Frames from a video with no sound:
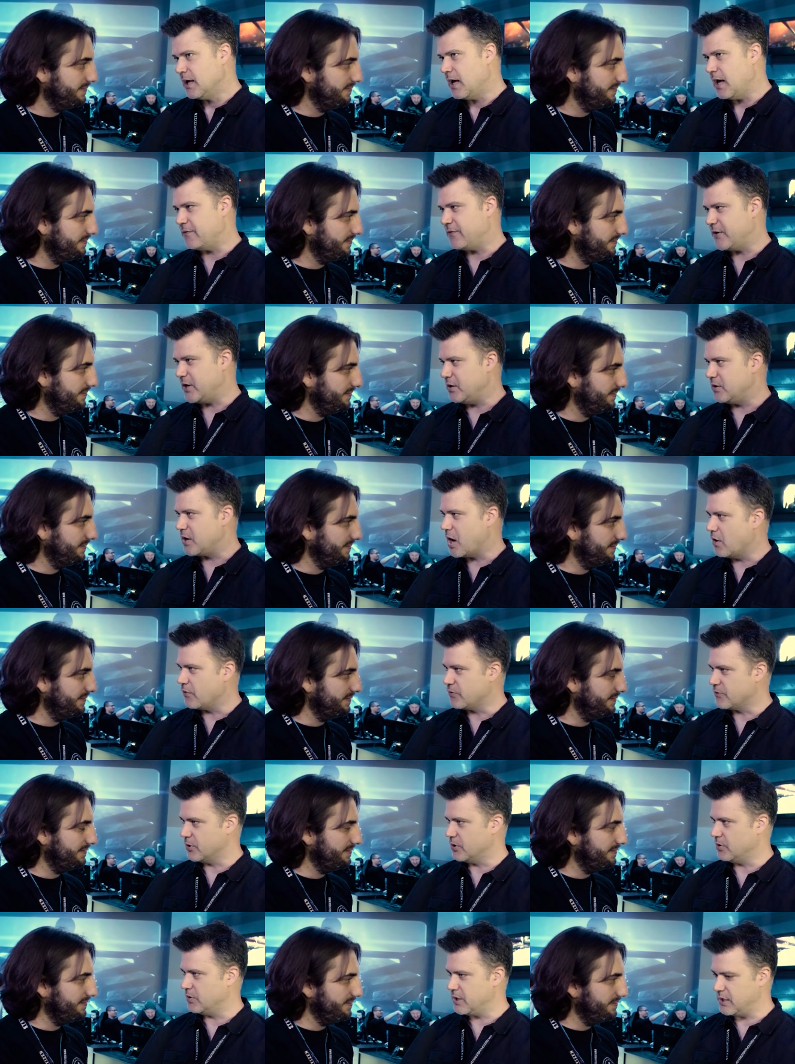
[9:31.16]
Speaker 1: if you go
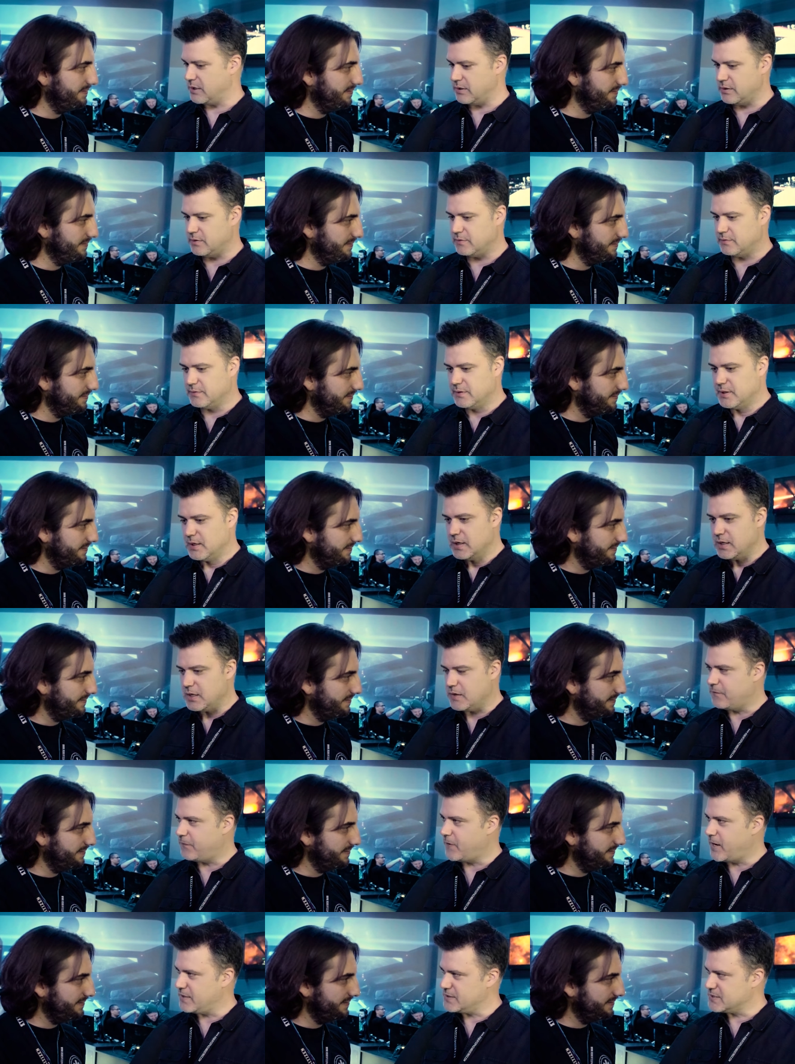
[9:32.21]
through and you,
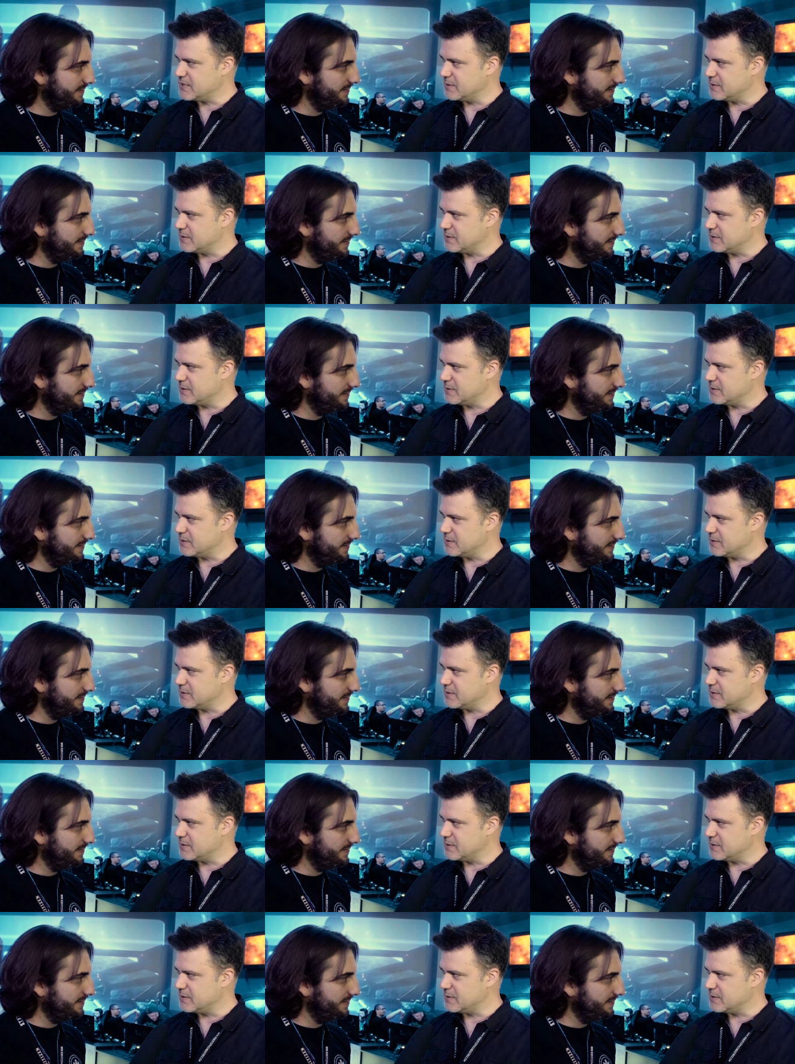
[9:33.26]
you find